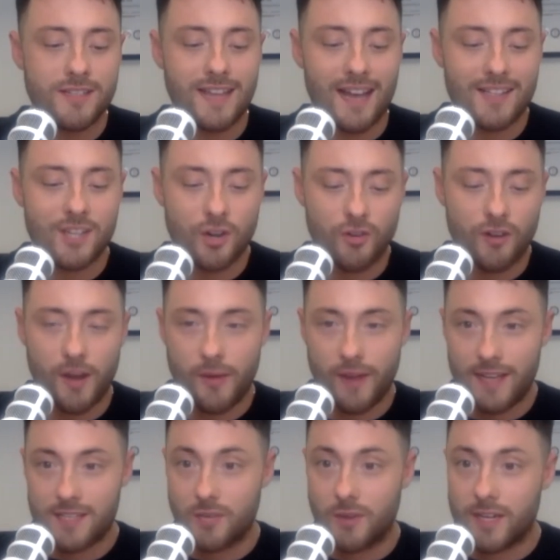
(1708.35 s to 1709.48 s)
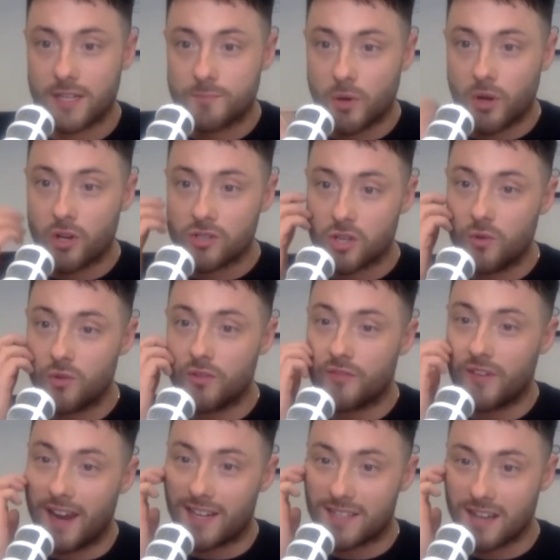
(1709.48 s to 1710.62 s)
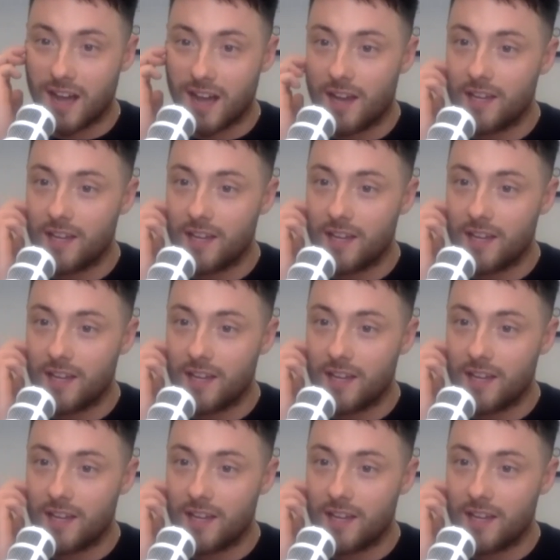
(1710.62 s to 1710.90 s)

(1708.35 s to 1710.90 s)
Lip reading: that's a great way to expose who the fakes are.